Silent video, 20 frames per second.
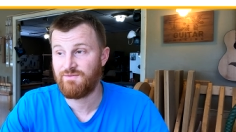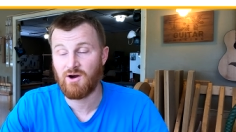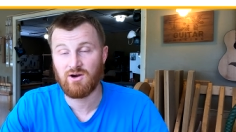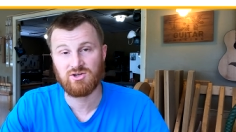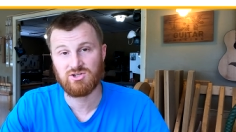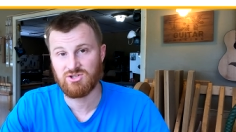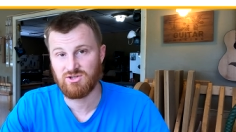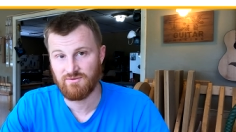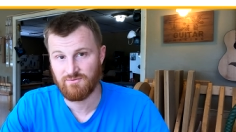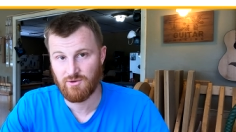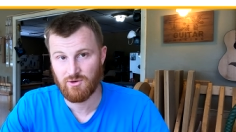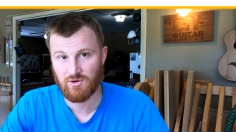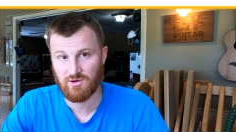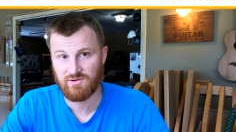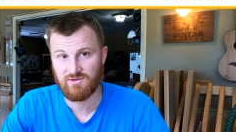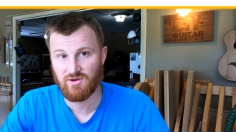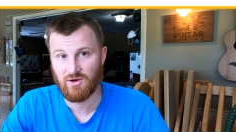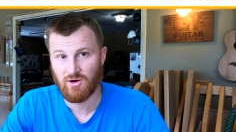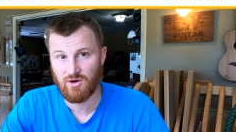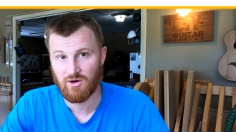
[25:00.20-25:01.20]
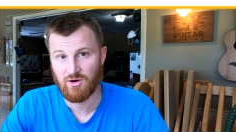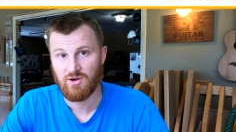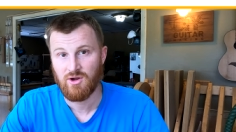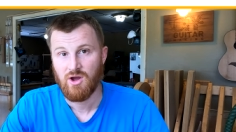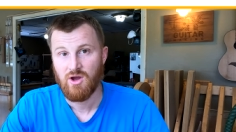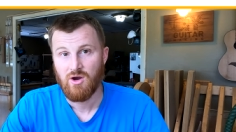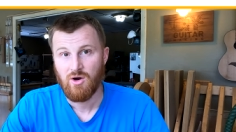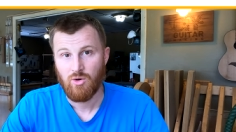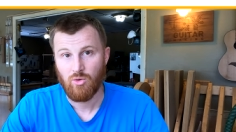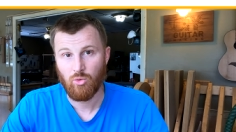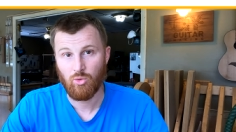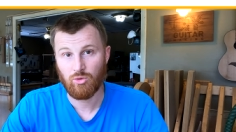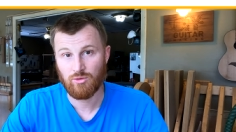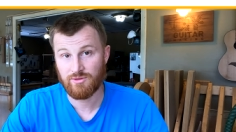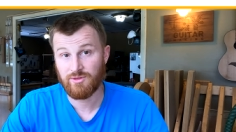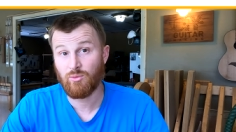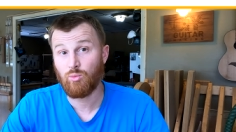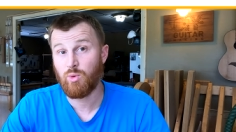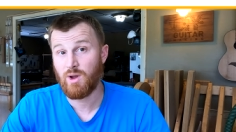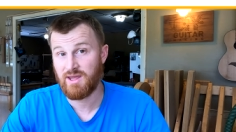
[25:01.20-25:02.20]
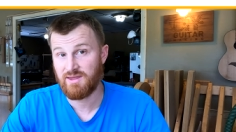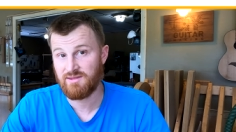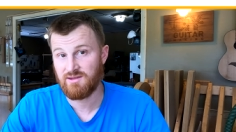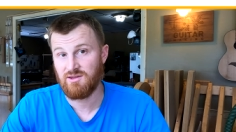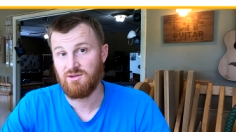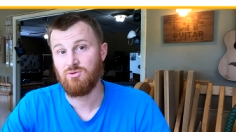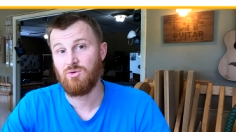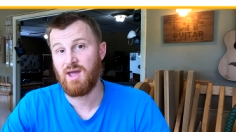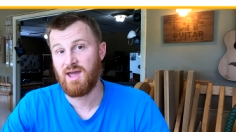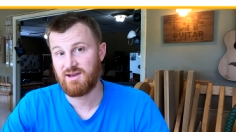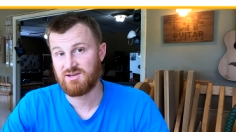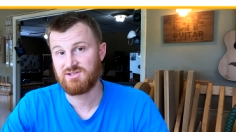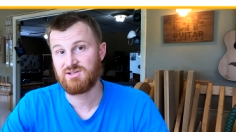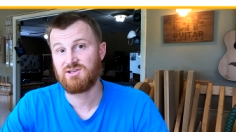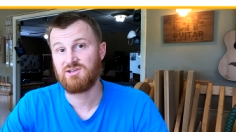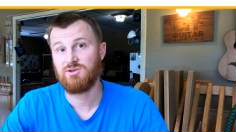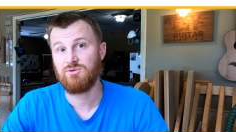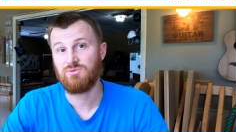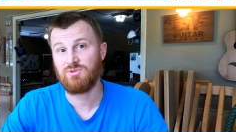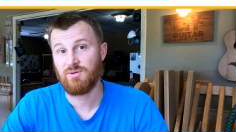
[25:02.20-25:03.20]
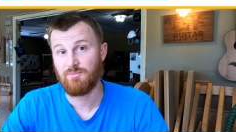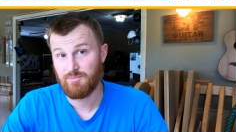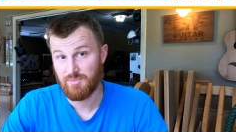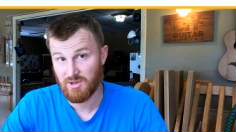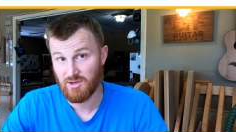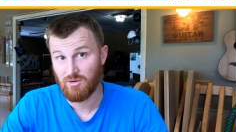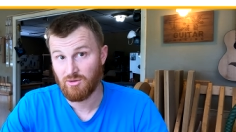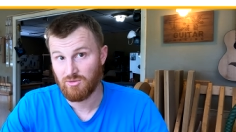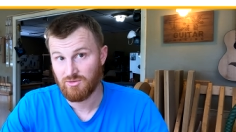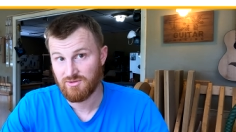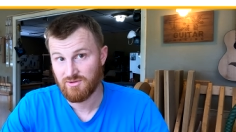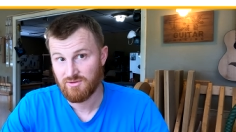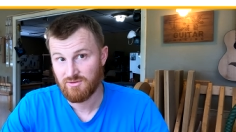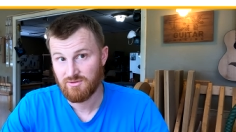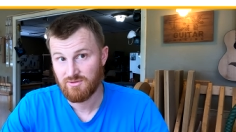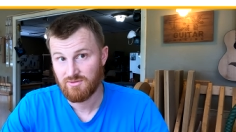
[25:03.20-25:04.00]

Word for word: function of your guitar or the way that you execute the build.